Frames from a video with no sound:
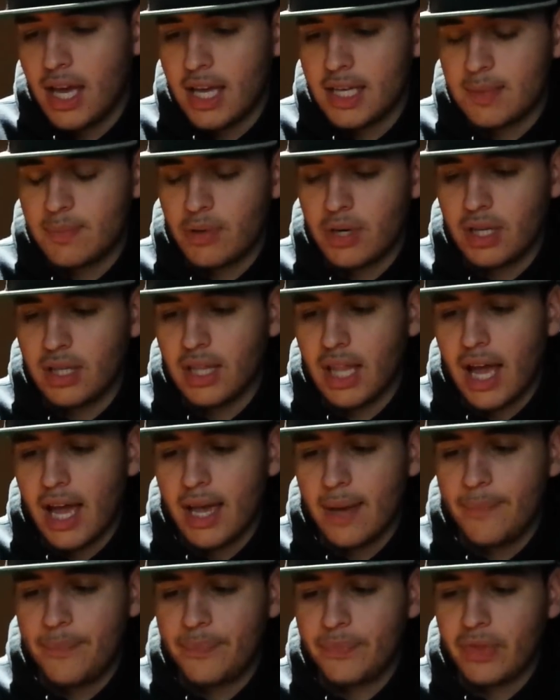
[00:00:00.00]
It's pretty
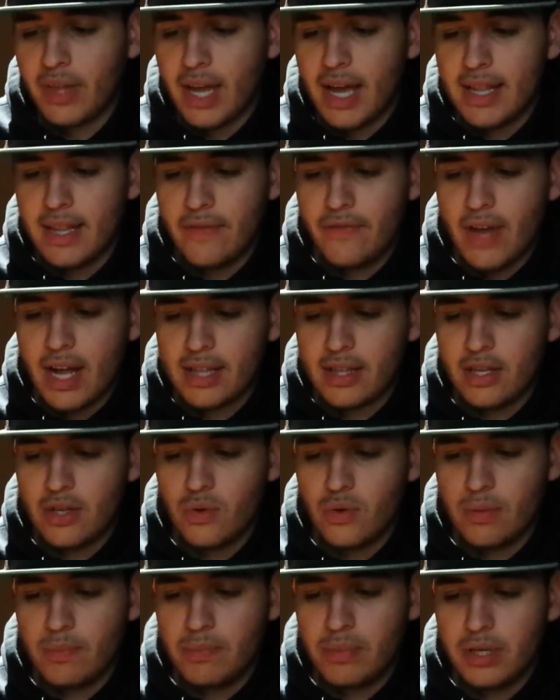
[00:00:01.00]
light, and the fact that
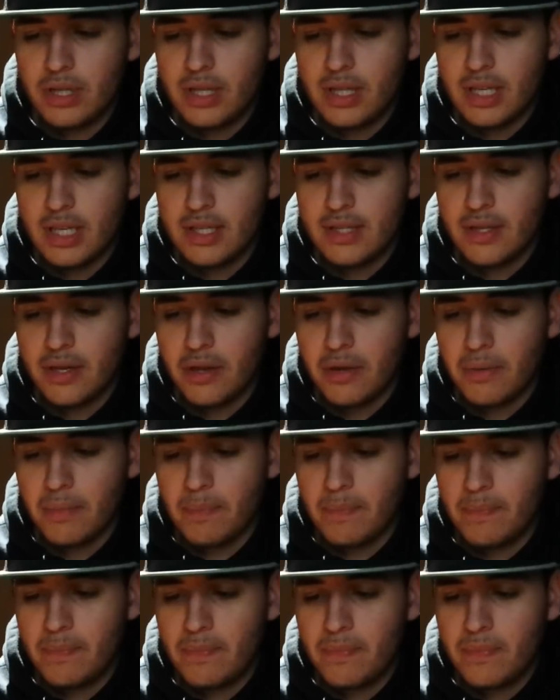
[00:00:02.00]
you can put this
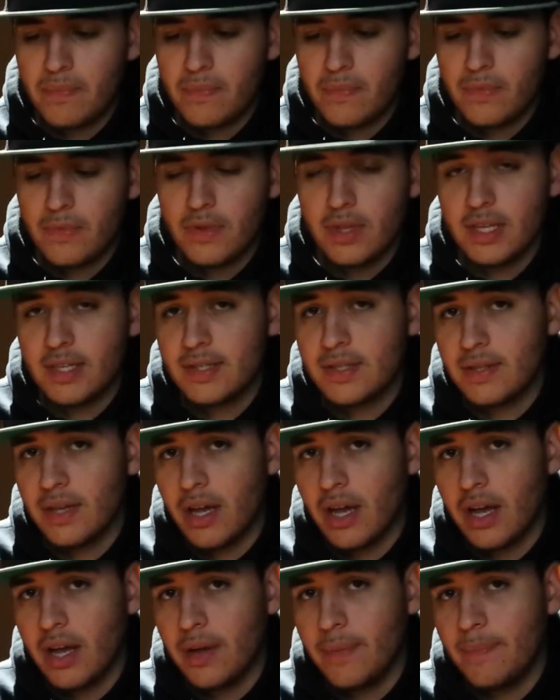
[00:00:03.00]

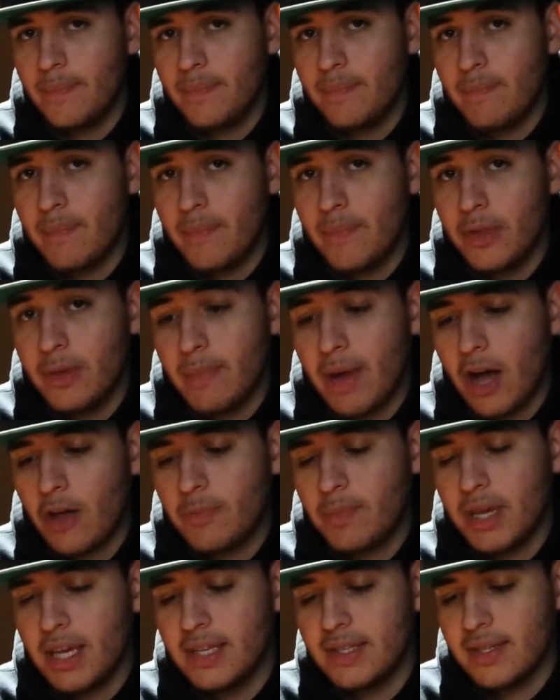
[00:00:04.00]
the
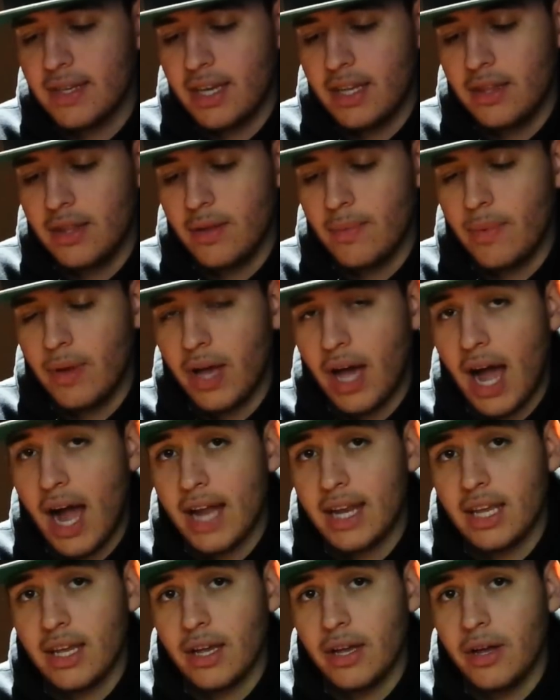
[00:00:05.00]
mouthpiece in the
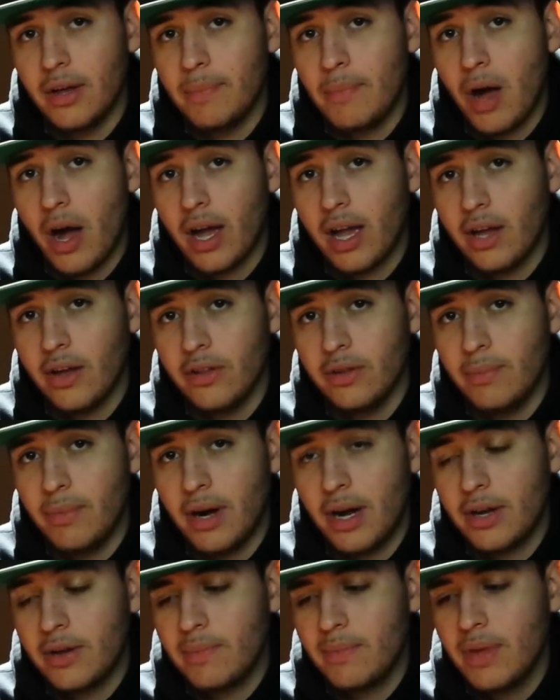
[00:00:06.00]
hiding pocket on the
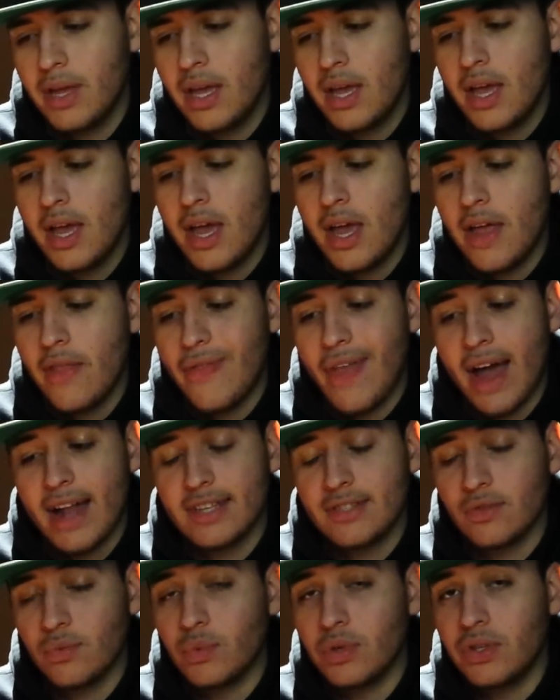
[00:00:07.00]
bottom, that
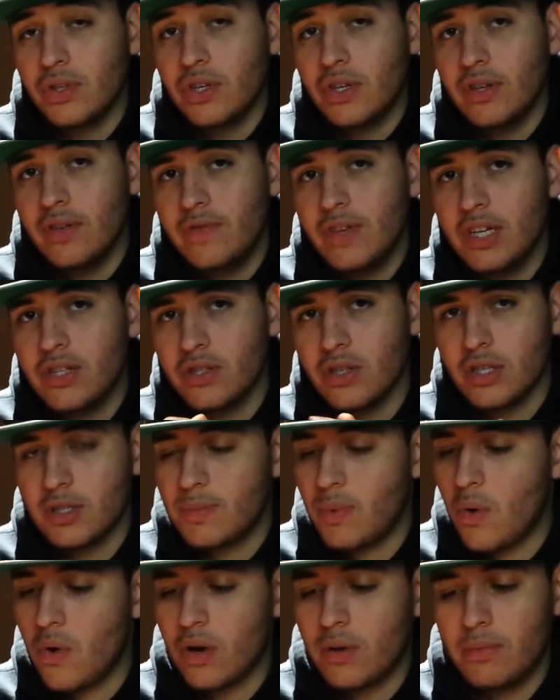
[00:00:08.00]
is a really good feature. It's
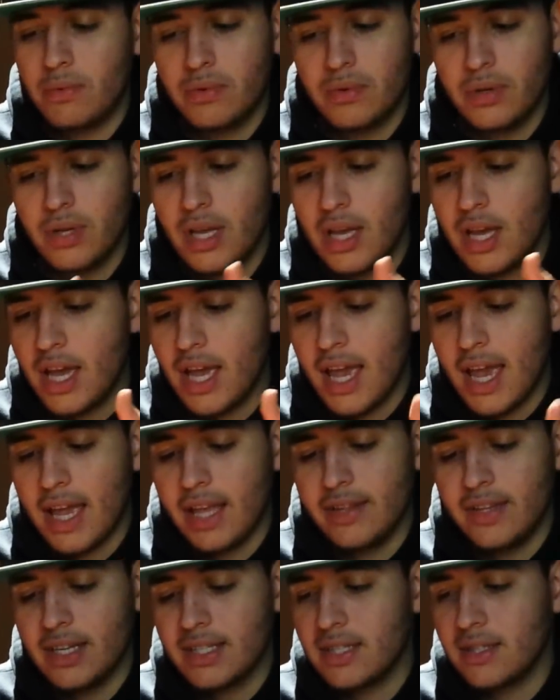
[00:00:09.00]
portable.
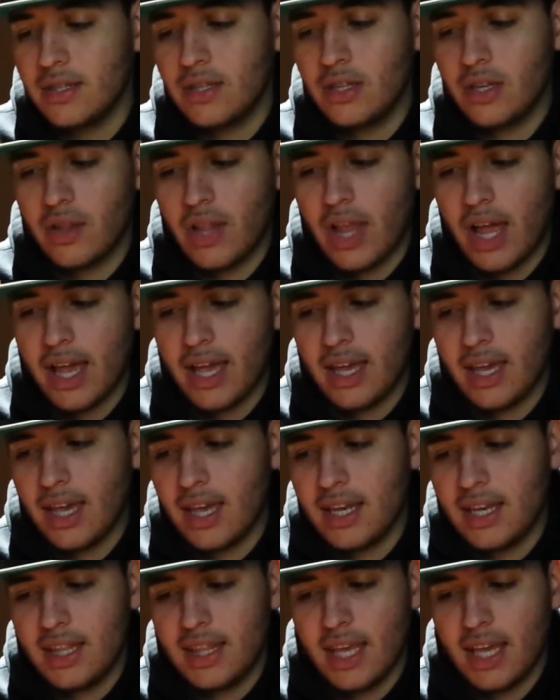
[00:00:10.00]
It doesn't look like
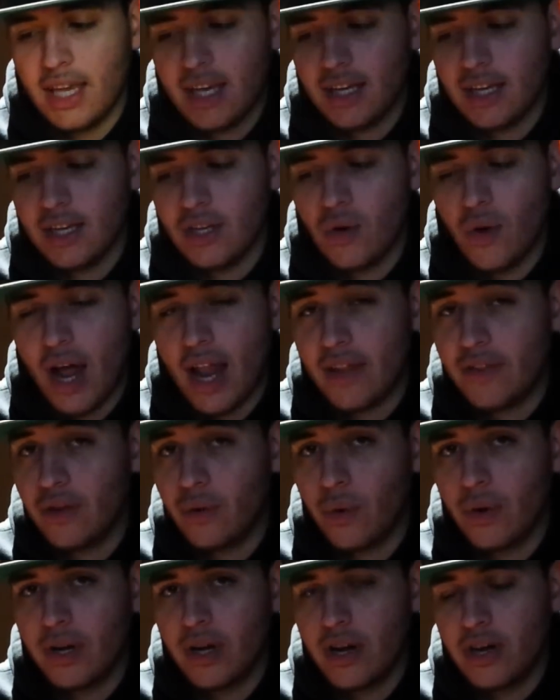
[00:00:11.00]
anything, you know, out of the
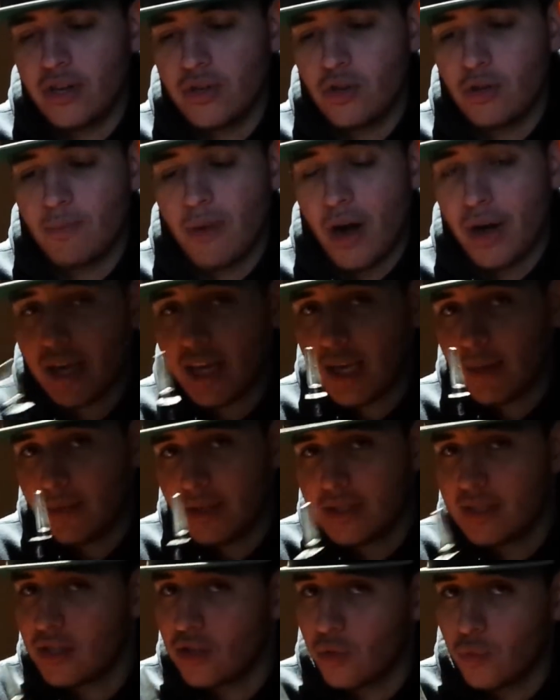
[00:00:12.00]
ordinary. You could probably keep
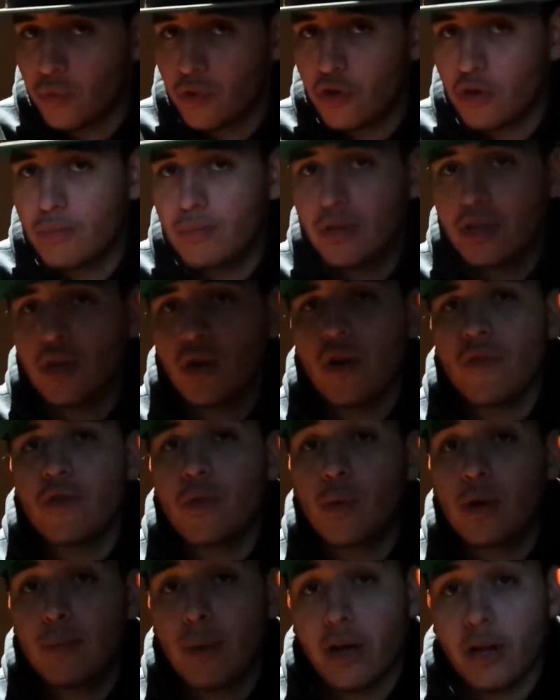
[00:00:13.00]
this in your room. You know, if you're
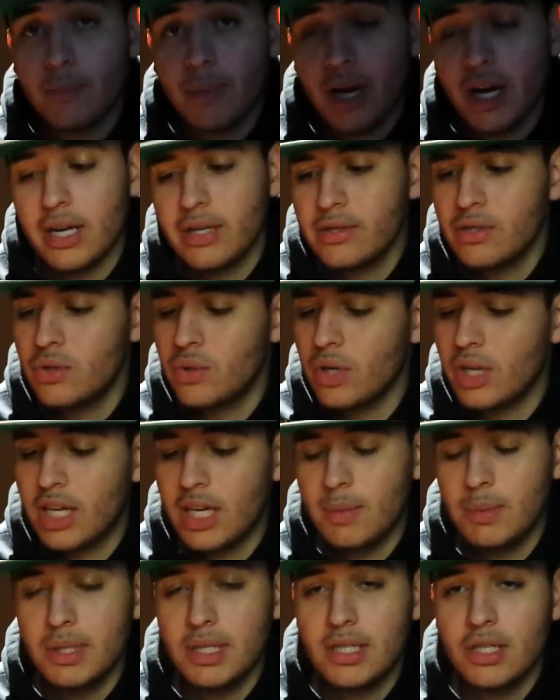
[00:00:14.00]
worried about your parents, you can
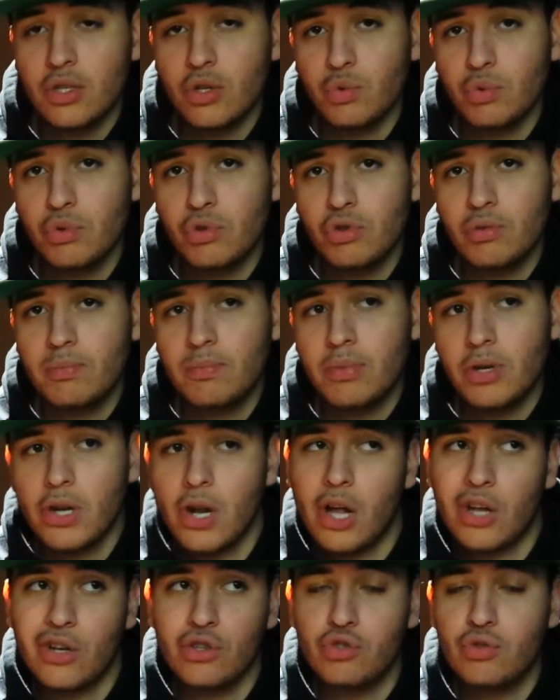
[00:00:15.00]
keep this in your room, put it
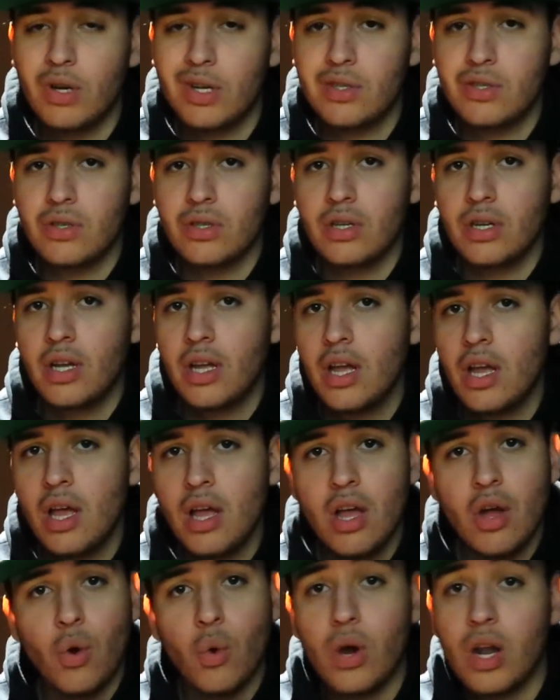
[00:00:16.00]
on your dresser,
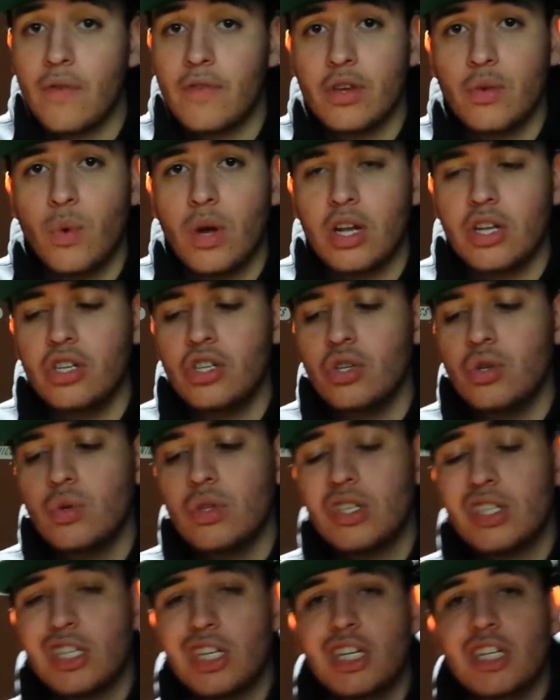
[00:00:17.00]
whatever you want to do.
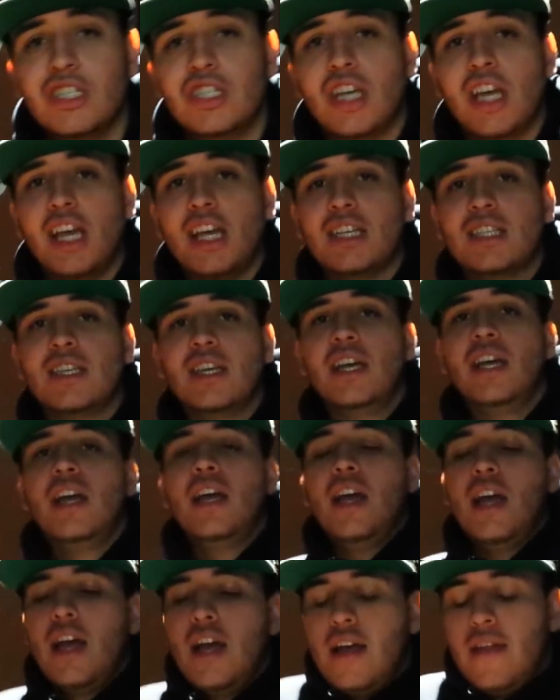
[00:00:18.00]
There's a good chance
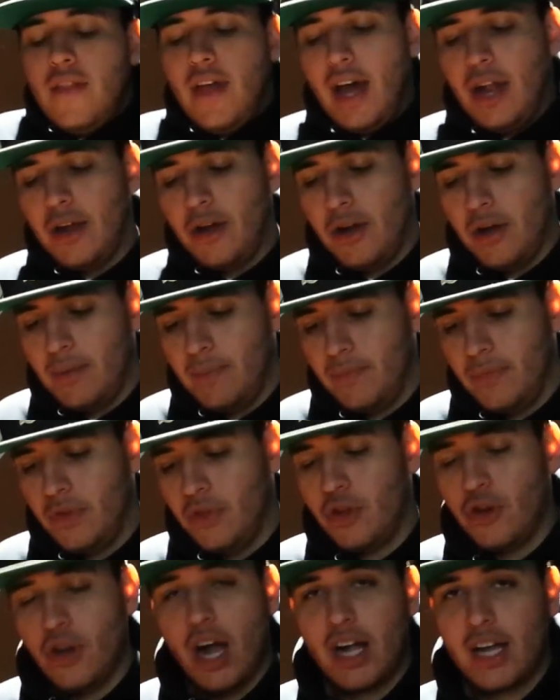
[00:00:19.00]
that
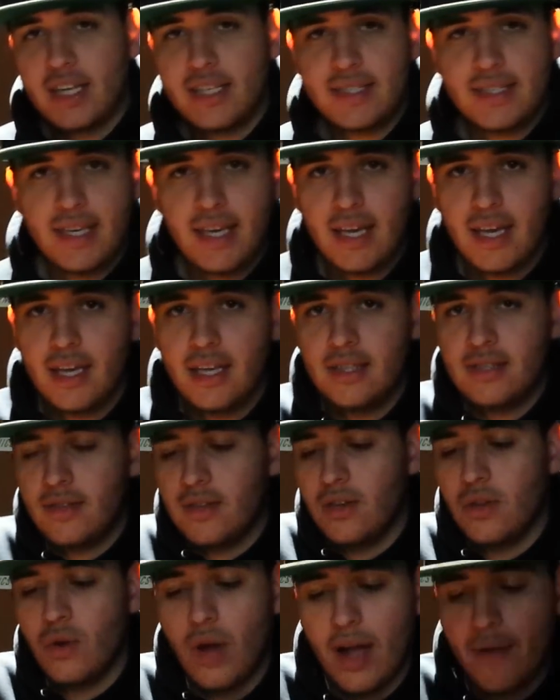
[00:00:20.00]
they're not going to see it, so
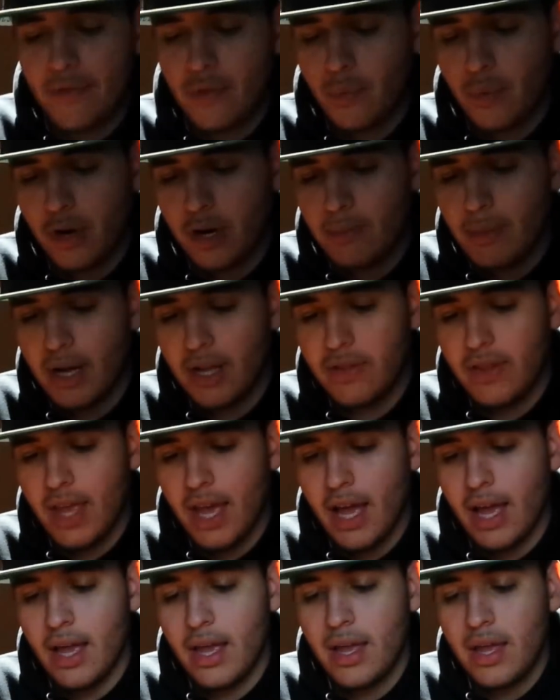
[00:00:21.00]
you don't have to worry about
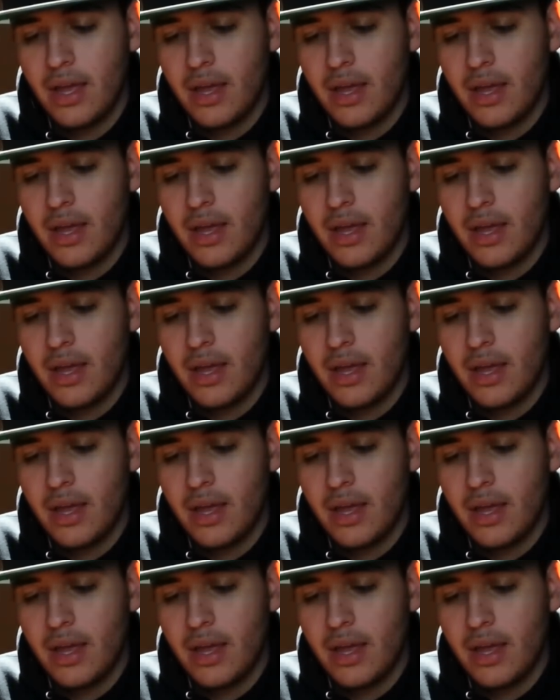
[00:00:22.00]
that.